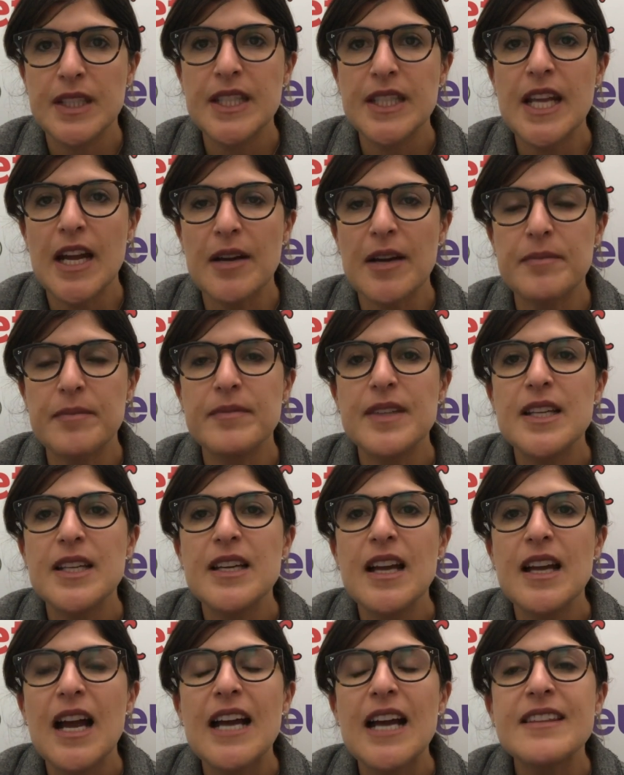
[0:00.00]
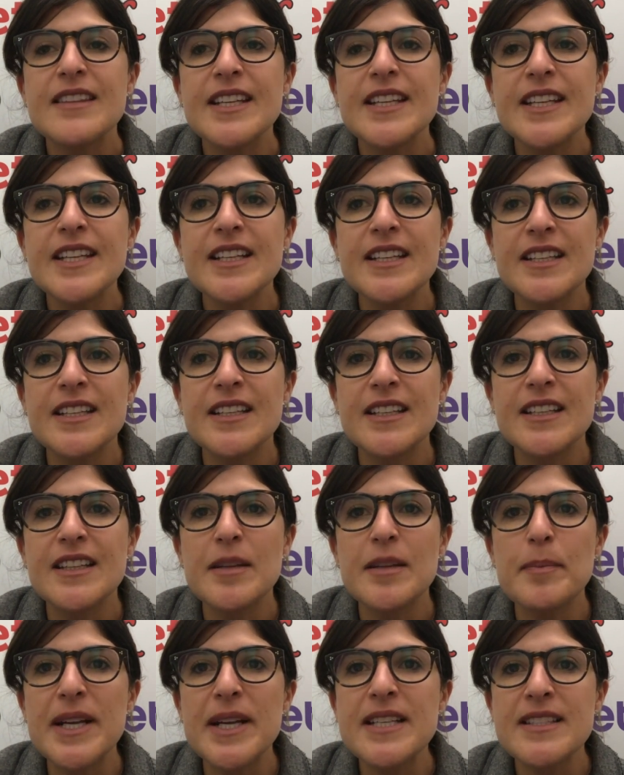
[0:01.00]
Yeah, I think
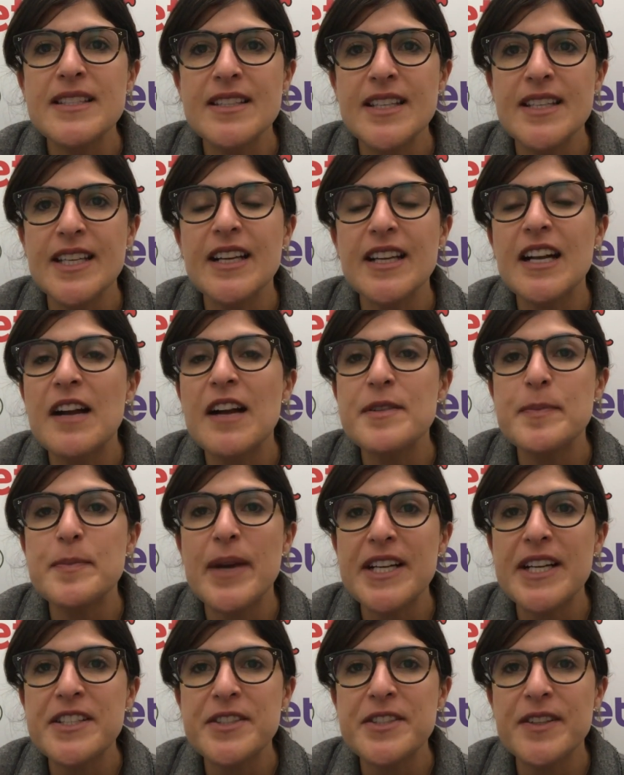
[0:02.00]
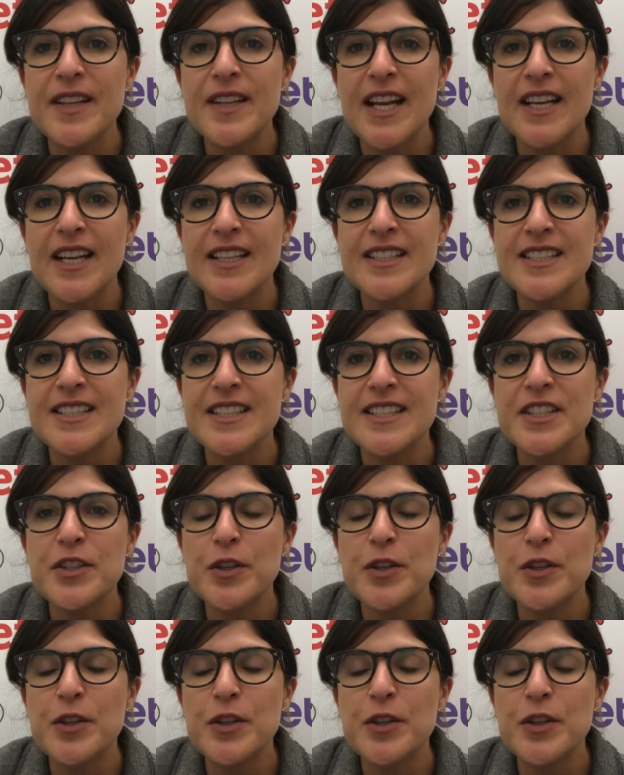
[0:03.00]
the best thing, it comes back to that,